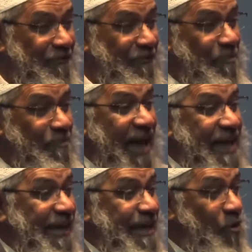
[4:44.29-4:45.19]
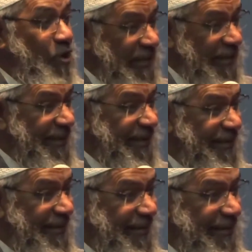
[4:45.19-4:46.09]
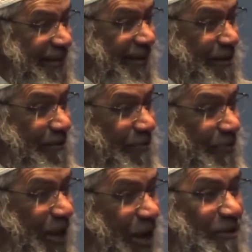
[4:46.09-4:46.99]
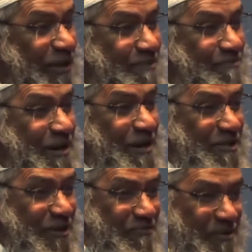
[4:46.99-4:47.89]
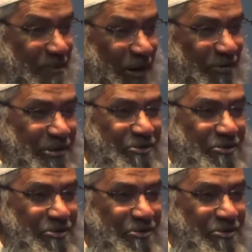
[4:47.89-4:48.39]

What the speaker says: So I'm thanking Modi. Now there are millions of people doing